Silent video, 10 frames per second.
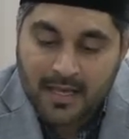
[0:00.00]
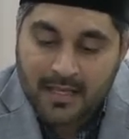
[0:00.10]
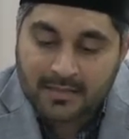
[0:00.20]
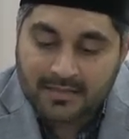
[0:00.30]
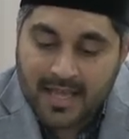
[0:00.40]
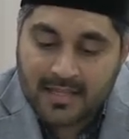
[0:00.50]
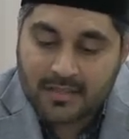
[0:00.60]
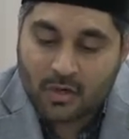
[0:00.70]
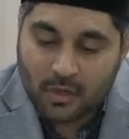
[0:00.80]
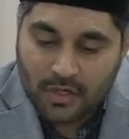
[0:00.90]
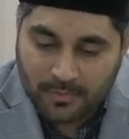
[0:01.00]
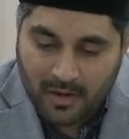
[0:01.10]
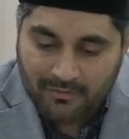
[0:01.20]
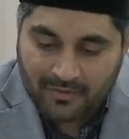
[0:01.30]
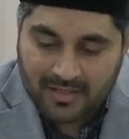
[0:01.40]
Then the Holy
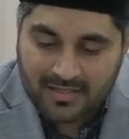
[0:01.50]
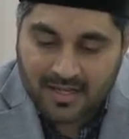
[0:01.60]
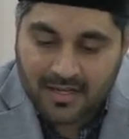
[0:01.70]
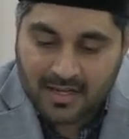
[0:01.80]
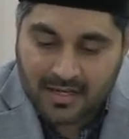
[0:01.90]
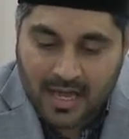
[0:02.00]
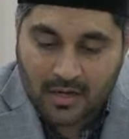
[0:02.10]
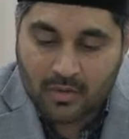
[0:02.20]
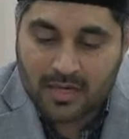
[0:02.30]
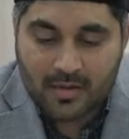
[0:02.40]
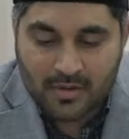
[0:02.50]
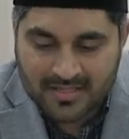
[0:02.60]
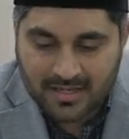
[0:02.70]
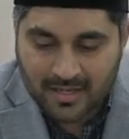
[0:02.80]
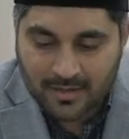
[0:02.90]
Prophet sallallahu alaihi
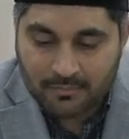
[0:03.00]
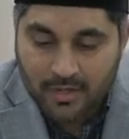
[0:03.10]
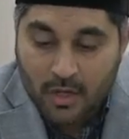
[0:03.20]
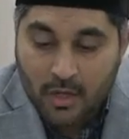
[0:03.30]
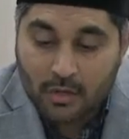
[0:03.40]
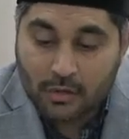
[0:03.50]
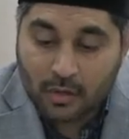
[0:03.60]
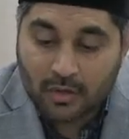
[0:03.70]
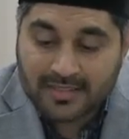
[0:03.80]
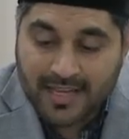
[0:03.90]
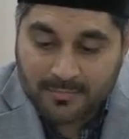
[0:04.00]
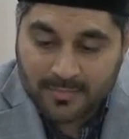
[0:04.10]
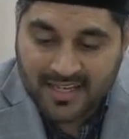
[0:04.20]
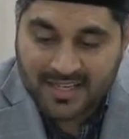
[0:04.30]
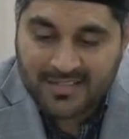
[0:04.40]
wasallam looked at
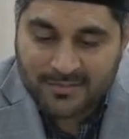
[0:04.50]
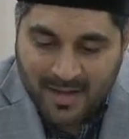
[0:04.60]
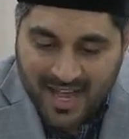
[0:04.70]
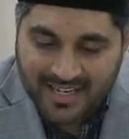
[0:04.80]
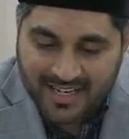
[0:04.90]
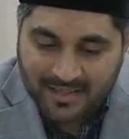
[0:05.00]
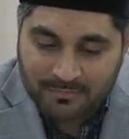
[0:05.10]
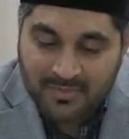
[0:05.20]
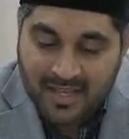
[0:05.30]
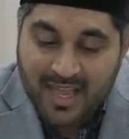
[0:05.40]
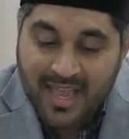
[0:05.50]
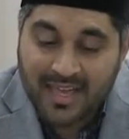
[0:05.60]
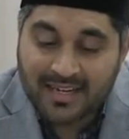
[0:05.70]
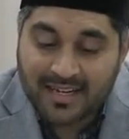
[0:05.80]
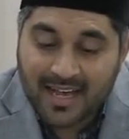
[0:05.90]
me smiling
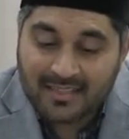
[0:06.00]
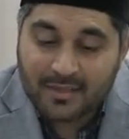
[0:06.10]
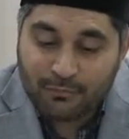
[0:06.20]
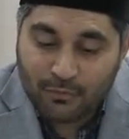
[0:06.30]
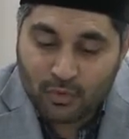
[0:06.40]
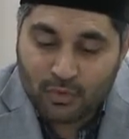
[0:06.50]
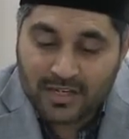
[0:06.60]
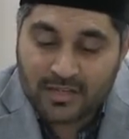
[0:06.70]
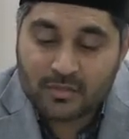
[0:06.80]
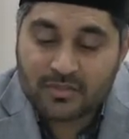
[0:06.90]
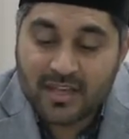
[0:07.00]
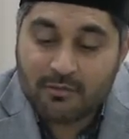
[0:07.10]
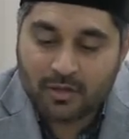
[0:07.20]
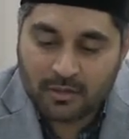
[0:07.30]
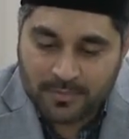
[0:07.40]
and cut the fruit into
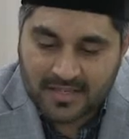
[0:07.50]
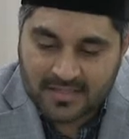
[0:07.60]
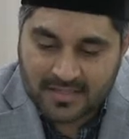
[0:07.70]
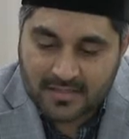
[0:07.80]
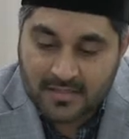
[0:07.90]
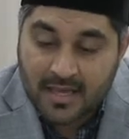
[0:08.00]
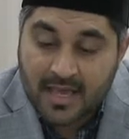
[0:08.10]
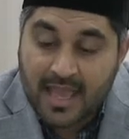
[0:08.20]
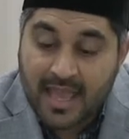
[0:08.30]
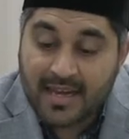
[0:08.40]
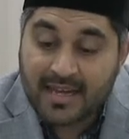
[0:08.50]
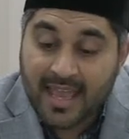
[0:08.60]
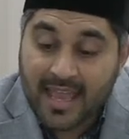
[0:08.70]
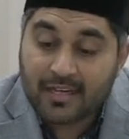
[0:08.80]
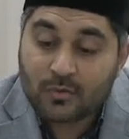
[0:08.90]
several pieces and
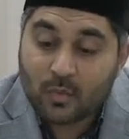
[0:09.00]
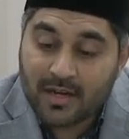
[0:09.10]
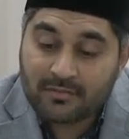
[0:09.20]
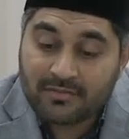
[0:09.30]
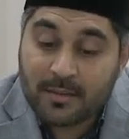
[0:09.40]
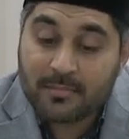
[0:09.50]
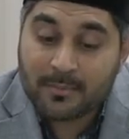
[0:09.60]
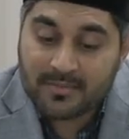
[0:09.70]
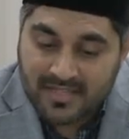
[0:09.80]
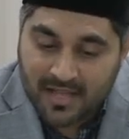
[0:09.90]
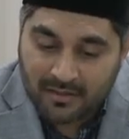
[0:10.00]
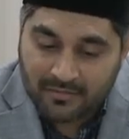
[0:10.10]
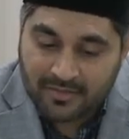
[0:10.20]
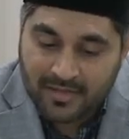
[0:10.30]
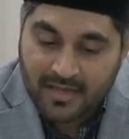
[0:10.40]
ate one of them
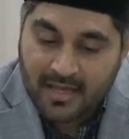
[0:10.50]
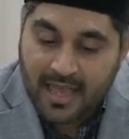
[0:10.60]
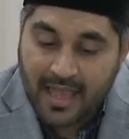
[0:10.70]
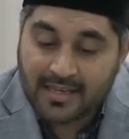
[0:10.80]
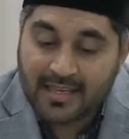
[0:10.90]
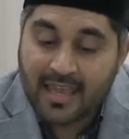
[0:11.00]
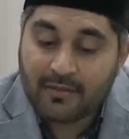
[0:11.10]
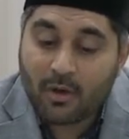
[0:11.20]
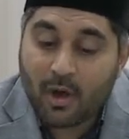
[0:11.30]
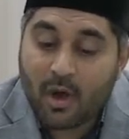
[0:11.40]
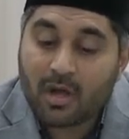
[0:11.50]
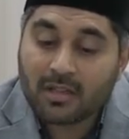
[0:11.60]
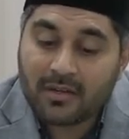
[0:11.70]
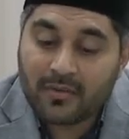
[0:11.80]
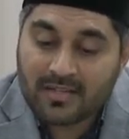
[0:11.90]
himself and gave all
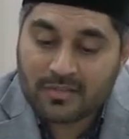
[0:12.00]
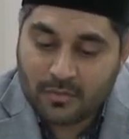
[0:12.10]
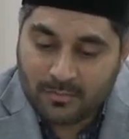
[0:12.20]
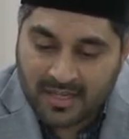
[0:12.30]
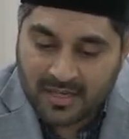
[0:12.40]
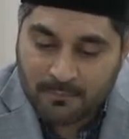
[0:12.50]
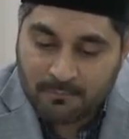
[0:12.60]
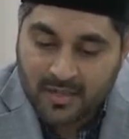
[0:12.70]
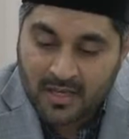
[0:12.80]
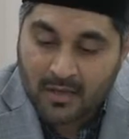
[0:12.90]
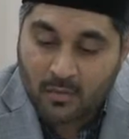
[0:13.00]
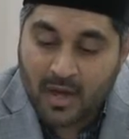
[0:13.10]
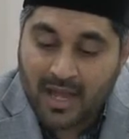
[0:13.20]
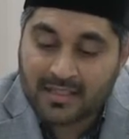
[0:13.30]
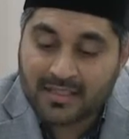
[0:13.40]
the rest to me
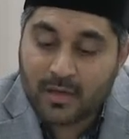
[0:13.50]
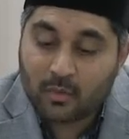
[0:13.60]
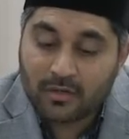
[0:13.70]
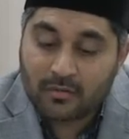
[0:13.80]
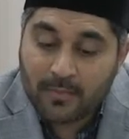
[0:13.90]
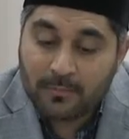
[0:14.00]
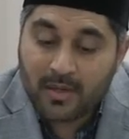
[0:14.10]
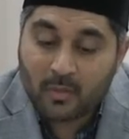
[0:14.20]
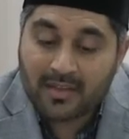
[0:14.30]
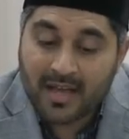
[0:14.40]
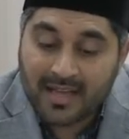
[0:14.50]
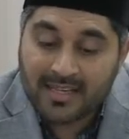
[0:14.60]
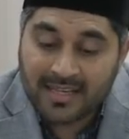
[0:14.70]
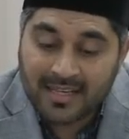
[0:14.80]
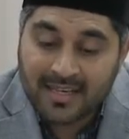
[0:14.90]
while they were dripping with
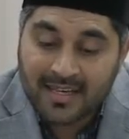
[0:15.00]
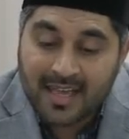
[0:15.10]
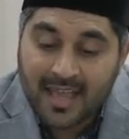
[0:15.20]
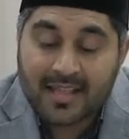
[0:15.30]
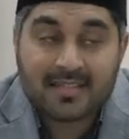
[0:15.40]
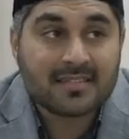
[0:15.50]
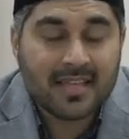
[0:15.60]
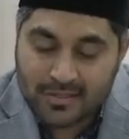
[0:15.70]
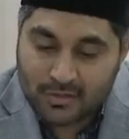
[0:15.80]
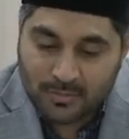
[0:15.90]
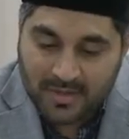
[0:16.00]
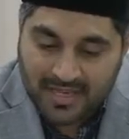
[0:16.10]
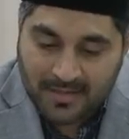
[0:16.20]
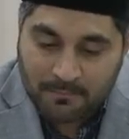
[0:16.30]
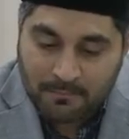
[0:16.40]
honey, and said to
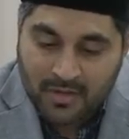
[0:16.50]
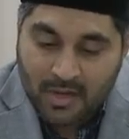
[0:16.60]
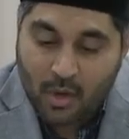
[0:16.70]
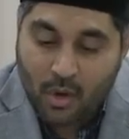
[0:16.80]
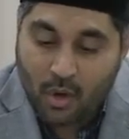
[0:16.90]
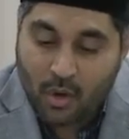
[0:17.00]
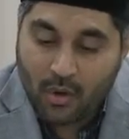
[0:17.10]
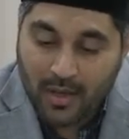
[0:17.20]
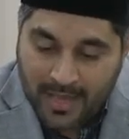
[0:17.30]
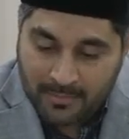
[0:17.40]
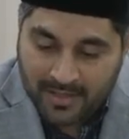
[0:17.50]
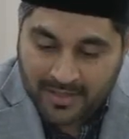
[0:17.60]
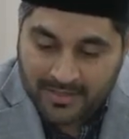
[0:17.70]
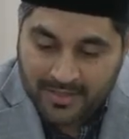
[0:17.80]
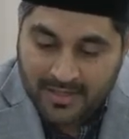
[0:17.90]
me, O
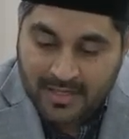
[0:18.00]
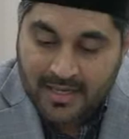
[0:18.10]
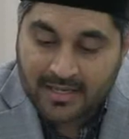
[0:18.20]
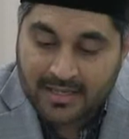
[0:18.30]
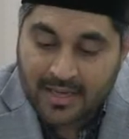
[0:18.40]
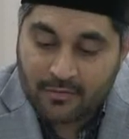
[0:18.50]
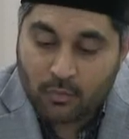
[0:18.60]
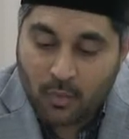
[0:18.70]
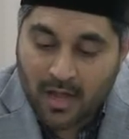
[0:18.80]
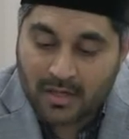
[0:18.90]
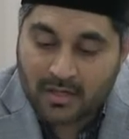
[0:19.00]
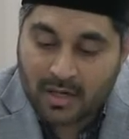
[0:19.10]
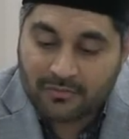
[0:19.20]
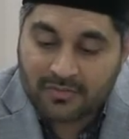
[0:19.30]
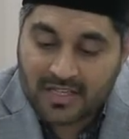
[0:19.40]
Ahmad, give one
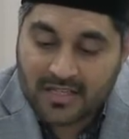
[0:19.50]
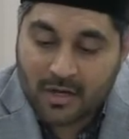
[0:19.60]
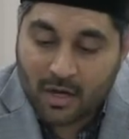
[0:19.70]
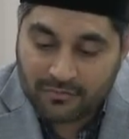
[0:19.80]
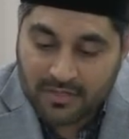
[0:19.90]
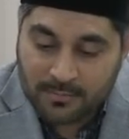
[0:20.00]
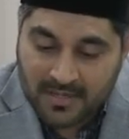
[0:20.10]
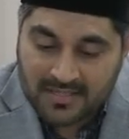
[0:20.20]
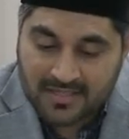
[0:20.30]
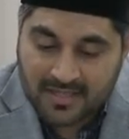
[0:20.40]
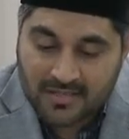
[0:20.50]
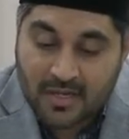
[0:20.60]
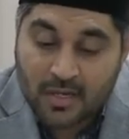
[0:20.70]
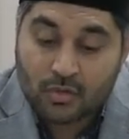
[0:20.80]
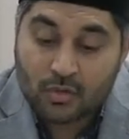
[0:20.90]
of the pieces
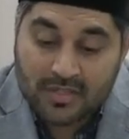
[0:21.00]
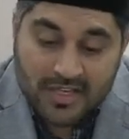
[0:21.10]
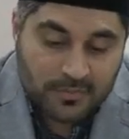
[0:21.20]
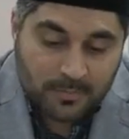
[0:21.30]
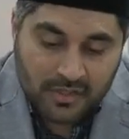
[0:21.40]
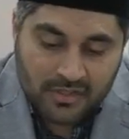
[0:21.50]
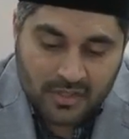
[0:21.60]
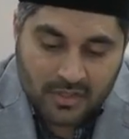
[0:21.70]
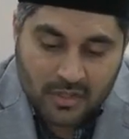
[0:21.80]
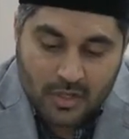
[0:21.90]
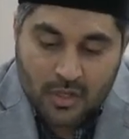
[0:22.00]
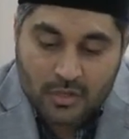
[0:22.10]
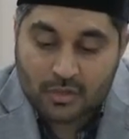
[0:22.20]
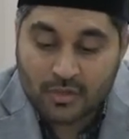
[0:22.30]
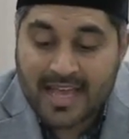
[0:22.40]
to this person
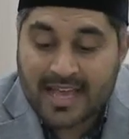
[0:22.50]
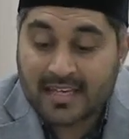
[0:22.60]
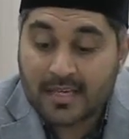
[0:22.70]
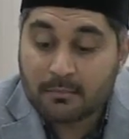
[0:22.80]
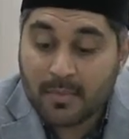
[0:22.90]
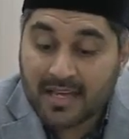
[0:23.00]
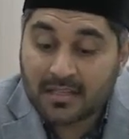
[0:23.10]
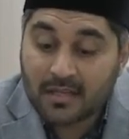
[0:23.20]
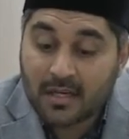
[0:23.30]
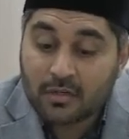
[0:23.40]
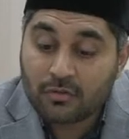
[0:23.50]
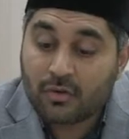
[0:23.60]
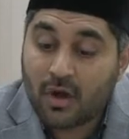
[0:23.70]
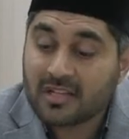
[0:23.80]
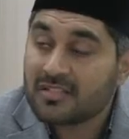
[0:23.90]
so that he might
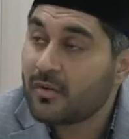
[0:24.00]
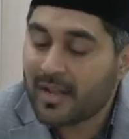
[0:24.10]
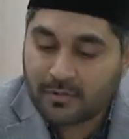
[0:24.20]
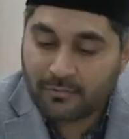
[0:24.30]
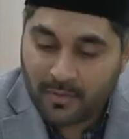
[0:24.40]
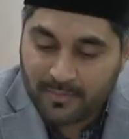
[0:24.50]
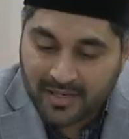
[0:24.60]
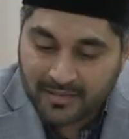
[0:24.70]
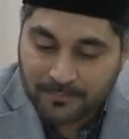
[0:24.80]
draw strength from it.